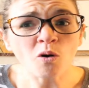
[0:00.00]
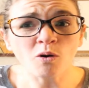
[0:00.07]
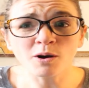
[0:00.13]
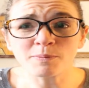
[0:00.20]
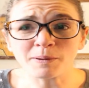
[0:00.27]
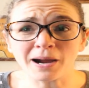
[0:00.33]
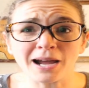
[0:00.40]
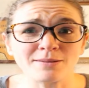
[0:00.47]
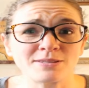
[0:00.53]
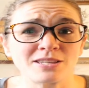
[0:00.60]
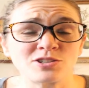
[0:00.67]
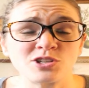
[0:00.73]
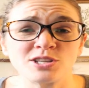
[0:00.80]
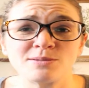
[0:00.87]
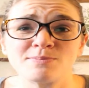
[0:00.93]
or perhaps
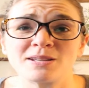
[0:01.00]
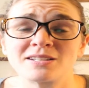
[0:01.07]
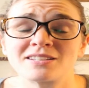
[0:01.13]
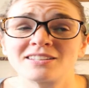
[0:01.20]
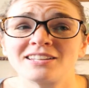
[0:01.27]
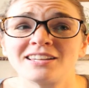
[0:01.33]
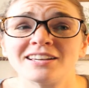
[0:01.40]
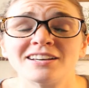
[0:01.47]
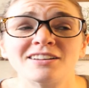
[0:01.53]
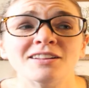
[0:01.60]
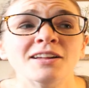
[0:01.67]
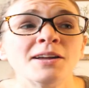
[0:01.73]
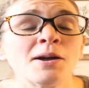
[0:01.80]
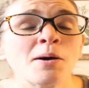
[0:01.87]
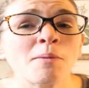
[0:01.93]
that she's mentally
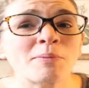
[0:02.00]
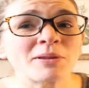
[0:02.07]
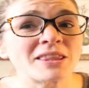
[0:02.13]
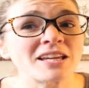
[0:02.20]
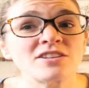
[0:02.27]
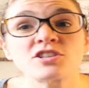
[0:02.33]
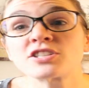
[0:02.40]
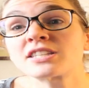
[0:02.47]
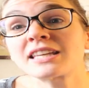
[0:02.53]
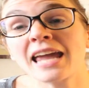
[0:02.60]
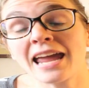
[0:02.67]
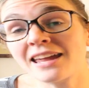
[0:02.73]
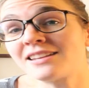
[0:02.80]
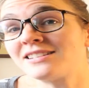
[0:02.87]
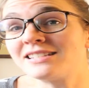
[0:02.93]
ill, but they just
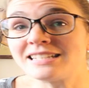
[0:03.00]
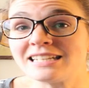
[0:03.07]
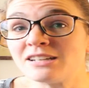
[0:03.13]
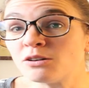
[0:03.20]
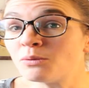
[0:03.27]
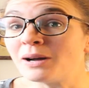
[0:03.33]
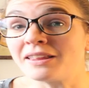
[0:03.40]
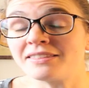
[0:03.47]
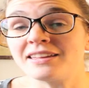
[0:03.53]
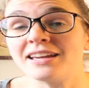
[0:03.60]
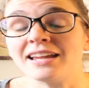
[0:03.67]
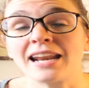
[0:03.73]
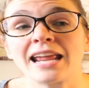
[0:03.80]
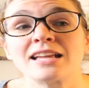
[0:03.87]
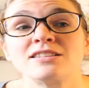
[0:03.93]
can't deal with
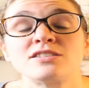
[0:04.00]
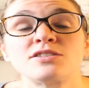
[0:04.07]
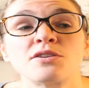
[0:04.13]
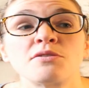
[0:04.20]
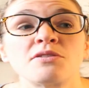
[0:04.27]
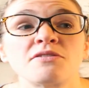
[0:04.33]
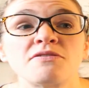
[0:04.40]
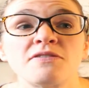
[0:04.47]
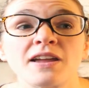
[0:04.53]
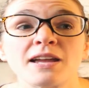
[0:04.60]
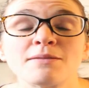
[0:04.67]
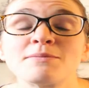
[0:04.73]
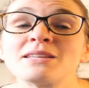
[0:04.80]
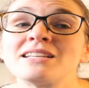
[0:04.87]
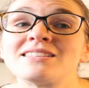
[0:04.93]
it. And so the
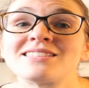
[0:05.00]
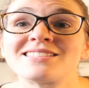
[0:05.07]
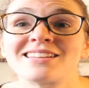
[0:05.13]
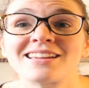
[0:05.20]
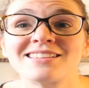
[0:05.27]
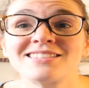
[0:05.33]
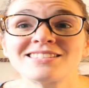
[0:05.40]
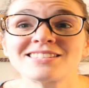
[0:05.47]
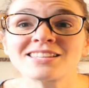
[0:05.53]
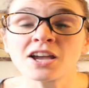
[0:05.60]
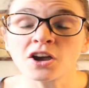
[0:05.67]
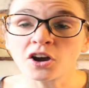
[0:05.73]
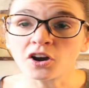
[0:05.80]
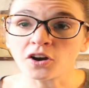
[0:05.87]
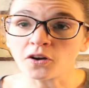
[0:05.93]
family sends
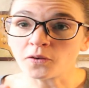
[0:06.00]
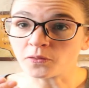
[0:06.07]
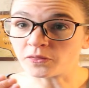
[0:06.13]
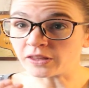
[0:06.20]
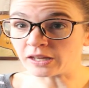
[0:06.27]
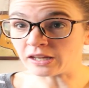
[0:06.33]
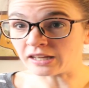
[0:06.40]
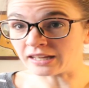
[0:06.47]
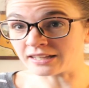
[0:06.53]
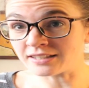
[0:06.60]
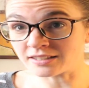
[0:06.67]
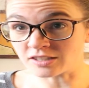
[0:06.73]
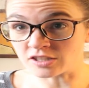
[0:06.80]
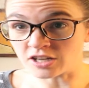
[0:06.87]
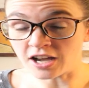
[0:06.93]
the
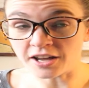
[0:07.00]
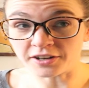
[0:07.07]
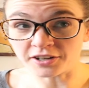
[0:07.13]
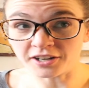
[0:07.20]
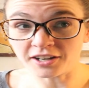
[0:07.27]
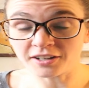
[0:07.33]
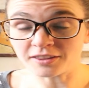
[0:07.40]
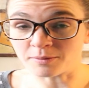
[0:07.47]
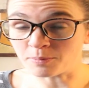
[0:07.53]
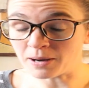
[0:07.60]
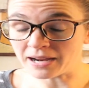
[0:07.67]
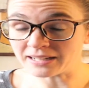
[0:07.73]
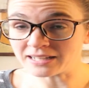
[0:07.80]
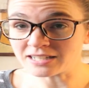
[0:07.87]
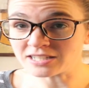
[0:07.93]
daughter, the
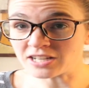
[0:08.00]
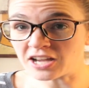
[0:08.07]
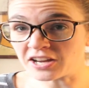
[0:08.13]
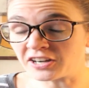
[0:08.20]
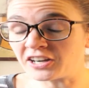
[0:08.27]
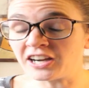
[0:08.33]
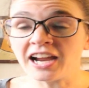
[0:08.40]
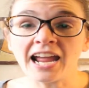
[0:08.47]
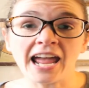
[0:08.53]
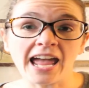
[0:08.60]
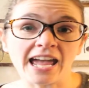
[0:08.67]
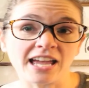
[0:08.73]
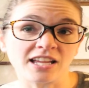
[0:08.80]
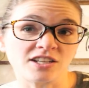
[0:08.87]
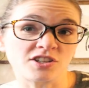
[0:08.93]
pregnant daughter,
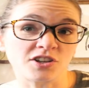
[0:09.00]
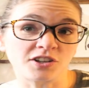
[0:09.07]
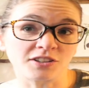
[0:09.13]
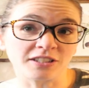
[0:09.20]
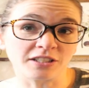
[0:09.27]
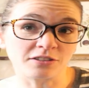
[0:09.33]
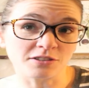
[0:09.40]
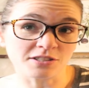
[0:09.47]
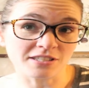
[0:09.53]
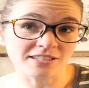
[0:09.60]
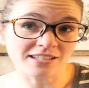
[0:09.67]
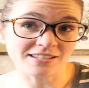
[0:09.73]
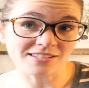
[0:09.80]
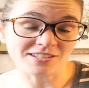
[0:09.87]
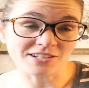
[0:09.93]
and her little
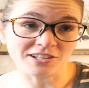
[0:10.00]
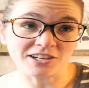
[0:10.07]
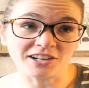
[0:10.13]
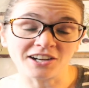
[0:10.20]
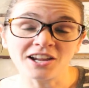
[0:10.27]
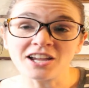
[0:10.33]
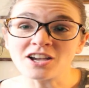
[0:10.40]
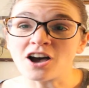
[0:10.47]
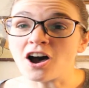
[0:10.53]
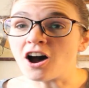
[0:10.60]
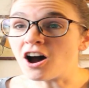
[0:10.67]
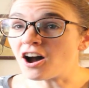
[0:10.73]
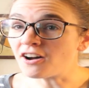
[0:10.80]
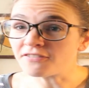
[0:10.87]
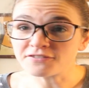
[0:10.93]
sister
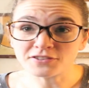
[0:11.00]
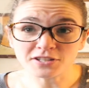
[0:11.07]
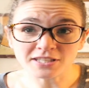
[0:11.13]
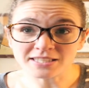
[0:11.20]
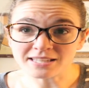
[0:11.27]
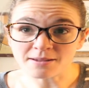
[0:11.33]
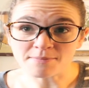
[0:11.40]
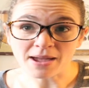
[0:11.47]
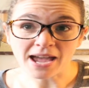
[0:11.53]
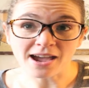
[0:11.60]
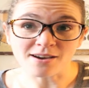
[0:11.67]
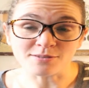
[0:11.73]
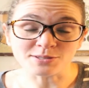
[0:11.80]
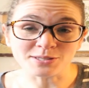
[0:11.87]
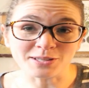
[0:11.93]
off to some
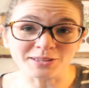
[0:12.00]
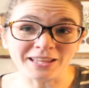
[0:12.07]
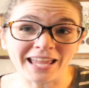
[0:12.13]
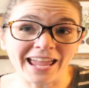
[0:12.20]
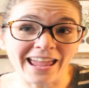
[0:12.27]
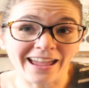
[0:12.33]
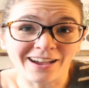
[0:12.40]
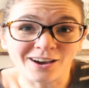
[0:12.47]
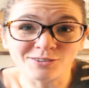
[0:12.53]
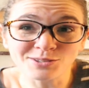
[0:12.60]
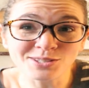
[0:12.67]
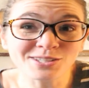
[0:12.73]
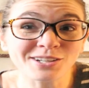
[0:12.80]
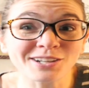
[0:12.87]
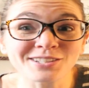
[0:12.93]
house on the
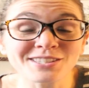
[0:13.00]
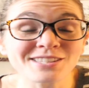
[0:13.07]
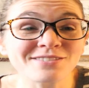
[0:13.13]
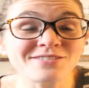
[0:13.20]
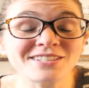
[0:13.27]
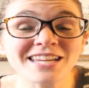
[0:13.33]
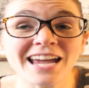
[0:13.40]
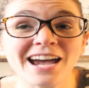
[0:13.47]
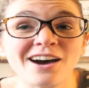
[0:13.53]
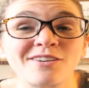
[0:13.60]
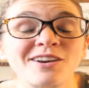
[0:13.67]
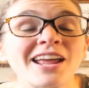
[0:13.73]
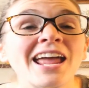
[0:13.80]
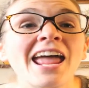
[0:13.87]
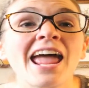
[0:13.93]
outskirts of
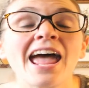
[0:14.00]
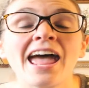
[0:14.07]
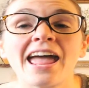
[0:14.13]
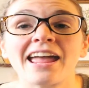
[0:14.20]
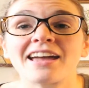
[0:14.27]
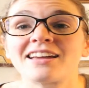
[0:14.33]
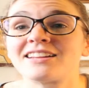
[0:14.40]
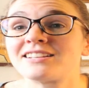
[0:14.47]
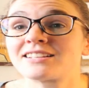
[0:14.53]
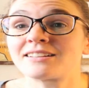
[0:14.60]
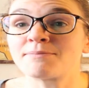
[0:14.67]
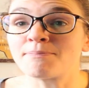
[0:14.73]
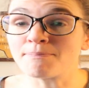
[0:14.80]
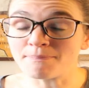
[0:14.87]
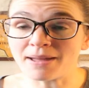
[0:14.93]
town and
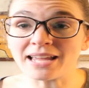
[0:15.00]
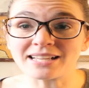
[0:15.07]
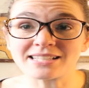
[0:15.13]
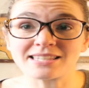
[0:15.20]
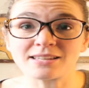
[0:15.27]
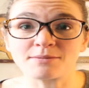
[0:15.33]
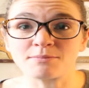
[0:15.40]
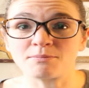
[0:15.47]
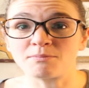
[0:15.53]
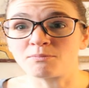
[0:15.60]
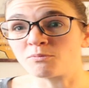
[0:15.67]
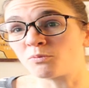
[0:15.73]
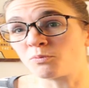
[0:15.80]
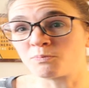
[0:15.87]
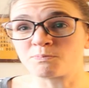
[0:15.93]
makes
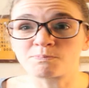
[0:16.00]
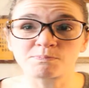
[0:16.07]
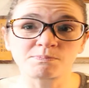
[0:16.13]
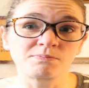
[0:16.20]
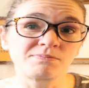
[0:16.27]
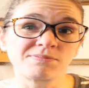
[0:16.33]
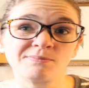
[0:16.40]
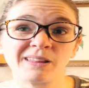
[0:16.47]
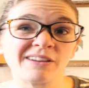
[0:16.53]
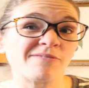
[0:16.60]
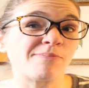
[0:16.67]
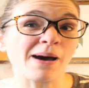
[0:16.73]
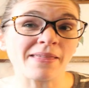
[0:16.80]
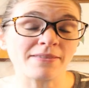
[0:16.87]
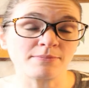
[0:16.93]
them
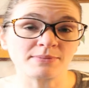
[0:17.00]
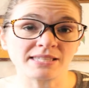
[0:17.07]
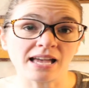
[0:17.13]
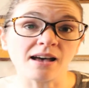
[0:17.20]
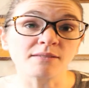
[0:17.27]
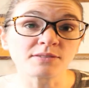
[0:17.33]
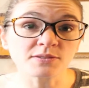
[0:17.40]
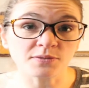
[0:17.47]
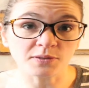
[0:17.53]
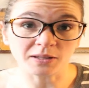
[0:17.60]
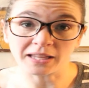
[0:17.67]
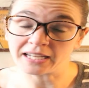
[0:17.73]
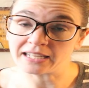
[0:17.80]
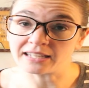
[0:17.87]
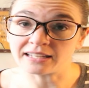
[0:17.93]
live by themselves for
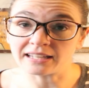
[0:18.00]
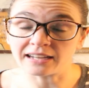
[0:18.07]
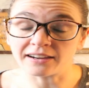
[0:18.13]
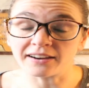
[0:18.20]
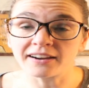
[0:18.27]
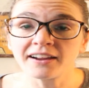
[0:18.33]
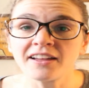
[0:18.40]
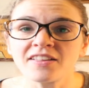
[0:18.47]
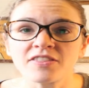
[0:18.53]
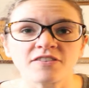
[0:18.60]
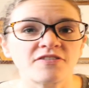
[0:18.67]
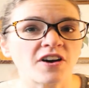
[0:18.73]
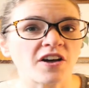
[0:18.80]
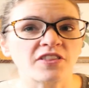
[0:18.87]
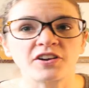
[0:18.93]
like a year.
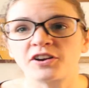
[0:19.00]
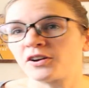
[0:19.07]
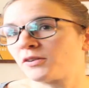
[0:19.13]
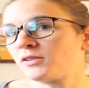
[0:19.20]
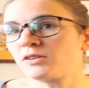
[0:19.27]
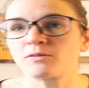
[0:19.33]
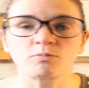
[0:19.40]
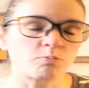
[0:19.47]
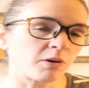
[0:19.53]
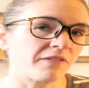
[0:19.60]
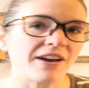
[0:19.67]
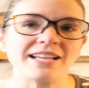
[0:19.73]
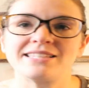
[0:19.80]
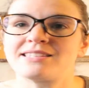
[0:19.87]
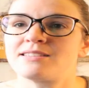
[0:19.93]
The father
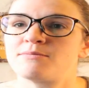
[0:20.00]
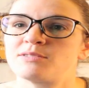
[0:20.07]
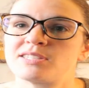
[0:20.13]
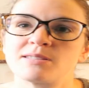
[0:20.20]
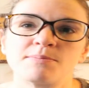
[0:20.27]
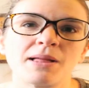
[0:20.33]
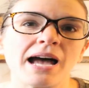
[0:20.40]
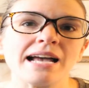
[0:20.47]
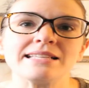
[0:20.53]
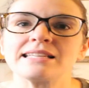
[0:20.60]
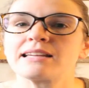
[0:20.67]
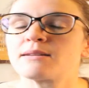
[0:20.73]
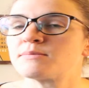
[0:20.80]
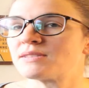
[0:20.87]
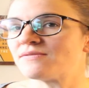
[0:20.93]
provides them with supplies
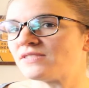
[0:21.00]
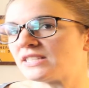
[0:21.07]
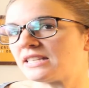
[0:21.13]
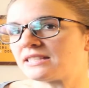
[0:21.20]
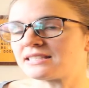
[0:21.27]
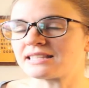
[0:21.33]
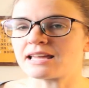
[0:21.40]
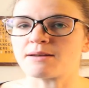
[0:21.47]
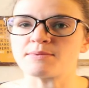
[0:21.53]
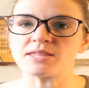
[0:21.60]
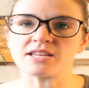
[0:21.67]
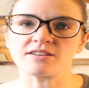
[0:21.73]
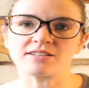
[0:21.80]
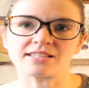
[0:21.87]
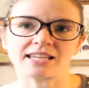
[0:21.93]
and comes and visits them,
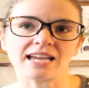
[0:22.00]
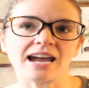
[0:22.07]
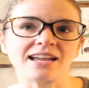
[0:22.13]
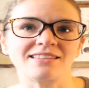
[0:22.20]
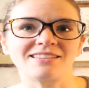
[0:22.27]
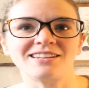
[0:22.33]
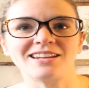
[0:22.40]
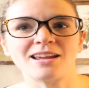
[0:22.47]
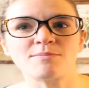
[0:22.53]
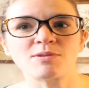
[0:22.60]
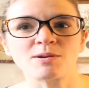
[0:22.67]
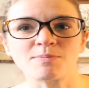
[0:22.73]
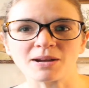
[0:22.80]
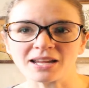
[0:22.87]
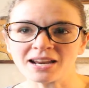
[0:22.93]
and there is a kindly
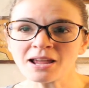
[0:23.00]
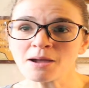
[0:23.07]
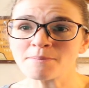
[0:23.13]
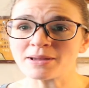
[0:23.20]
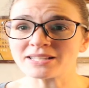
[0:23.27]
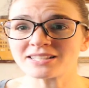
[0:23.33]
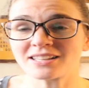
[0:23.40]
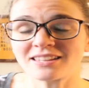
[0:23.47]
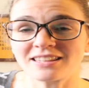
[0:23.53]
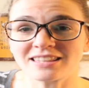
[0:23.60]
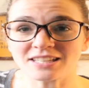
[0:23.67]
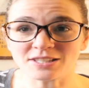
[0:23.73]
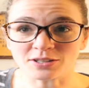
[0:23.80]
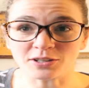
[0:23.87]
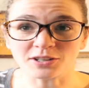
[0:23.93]
neighbor, but basically
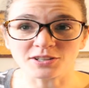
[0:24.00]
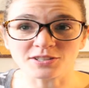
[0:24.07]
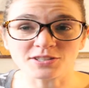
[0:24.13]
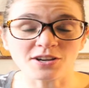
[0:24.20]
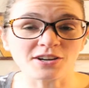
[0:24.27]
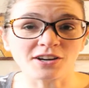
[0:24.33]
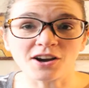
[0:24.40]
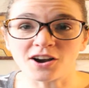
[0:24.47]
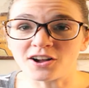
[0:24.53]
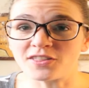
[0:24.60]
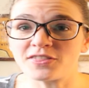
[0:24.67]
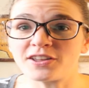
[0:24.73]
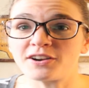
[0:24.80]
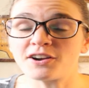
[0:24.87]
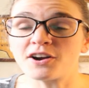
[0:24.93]
these girls are
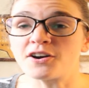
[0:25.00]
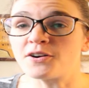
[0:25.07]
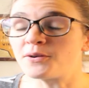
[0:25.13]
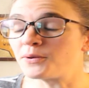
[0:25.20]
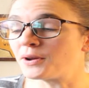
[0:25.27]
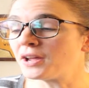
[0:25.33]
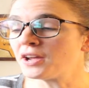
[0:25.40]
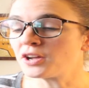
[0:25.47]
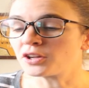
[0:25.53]
on their own,